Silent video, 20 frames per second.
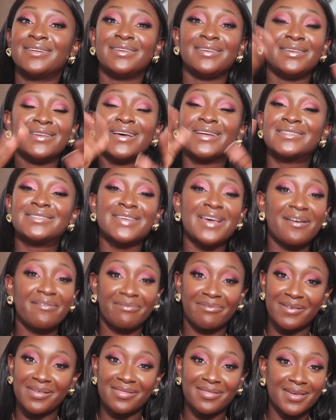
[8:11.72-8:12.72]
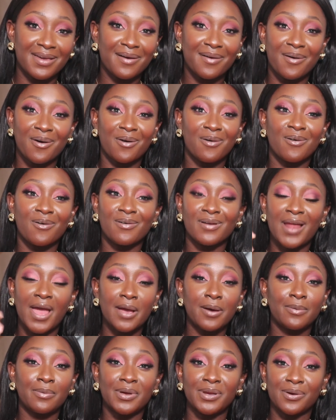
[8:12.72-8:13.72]
let everything go,
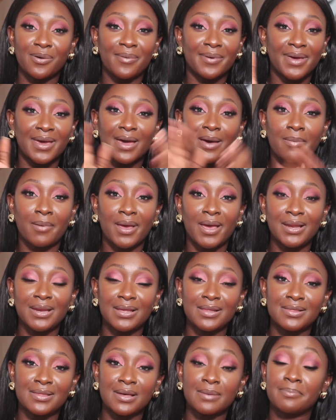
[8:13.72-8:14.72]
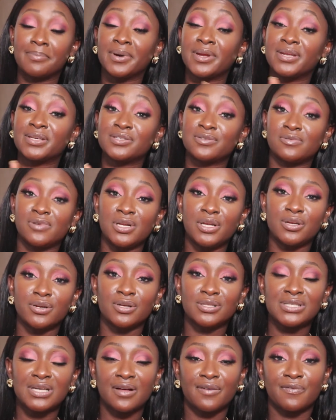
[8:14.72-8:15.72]
like we don't care about anything. But it's really
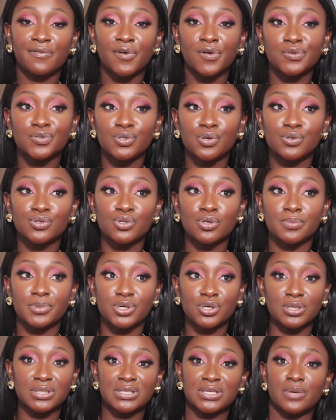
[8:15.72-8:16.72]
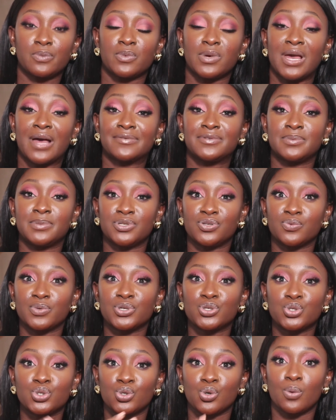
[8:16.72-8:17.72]
not our fault also, because then we have to be
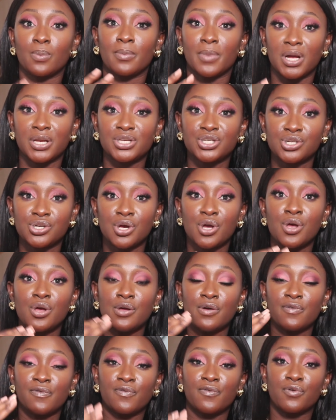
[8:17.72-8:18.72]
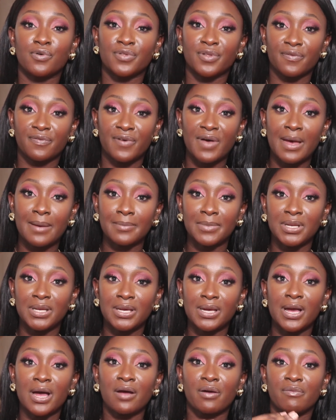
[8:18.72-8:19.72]
doing so much for the
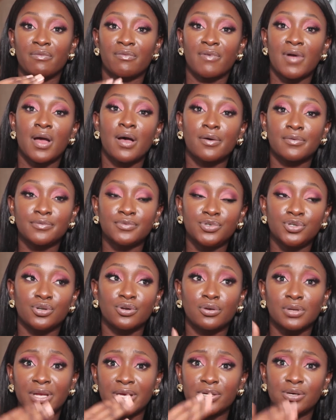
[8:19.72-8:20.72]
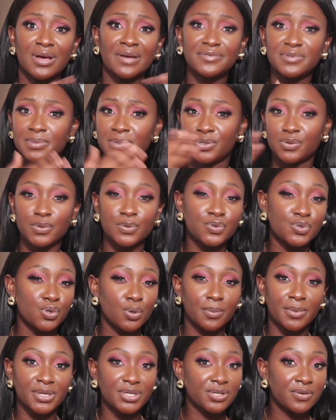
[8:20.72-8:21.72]
family around, you know, like you have to be doing
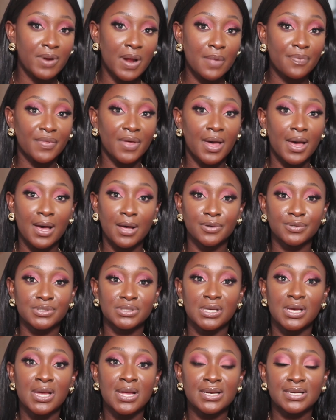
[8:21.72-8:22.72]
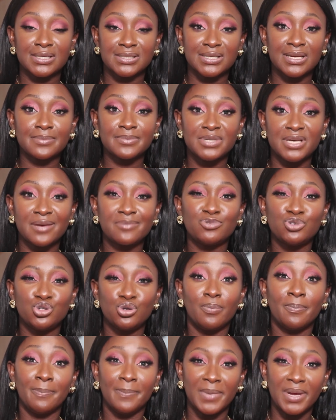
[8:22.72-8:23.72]
so much around the house that sometimes
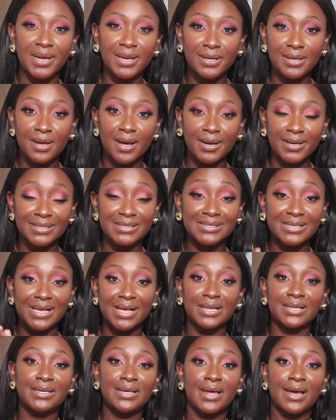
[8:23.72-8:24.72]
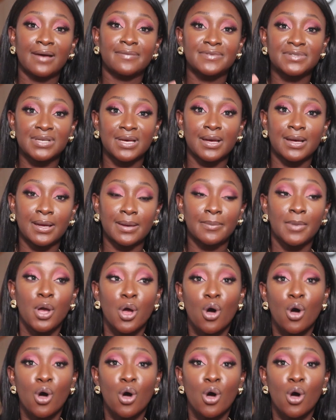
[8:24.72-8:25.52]
you may not exactly have time,